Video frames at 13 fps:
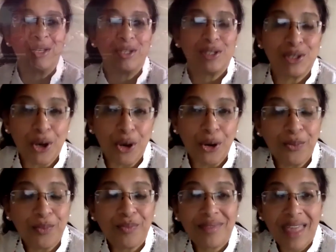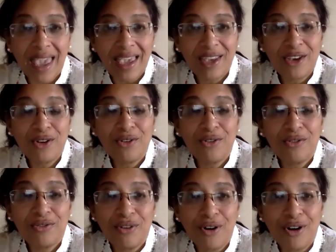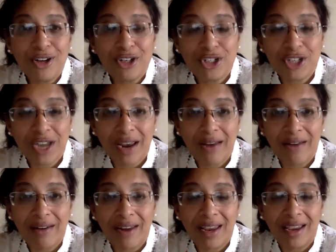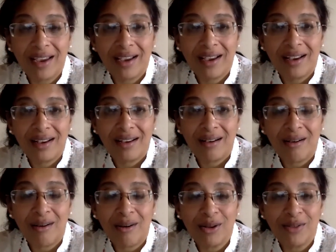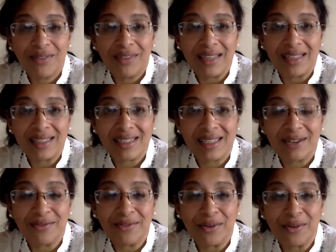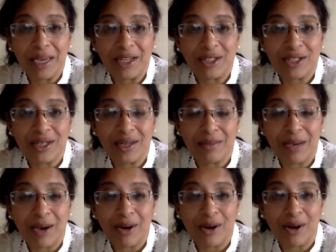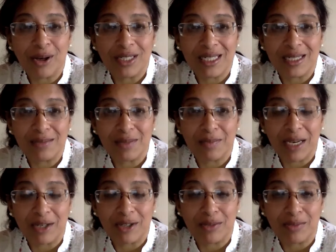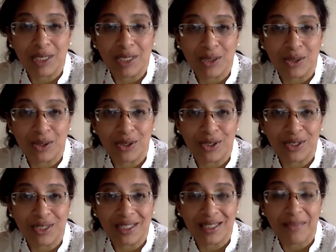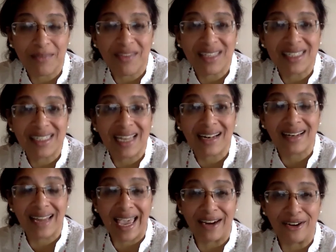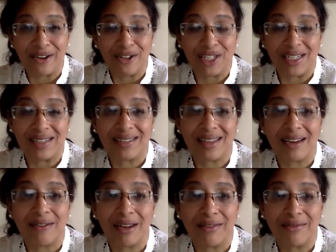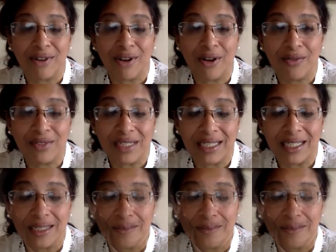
So thank you for sharing all of this information about autism spectrum disorders and some of the subtle energies that are involved in it.